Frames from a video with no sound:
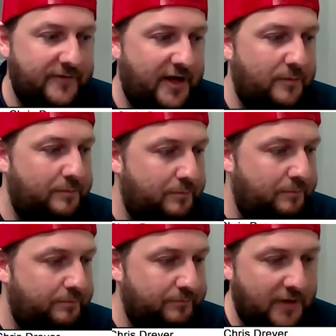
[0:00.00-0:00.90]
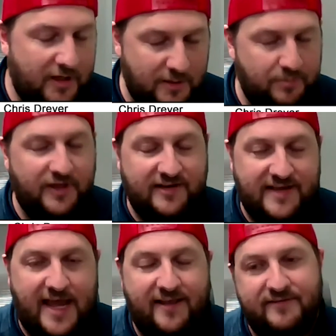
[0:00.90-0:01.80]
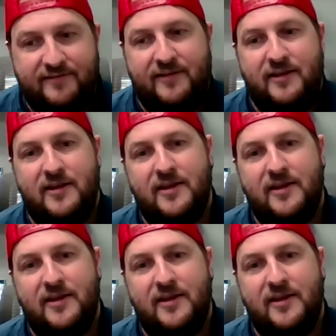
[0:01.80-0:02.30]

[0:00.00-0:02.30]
you know, completing tasks.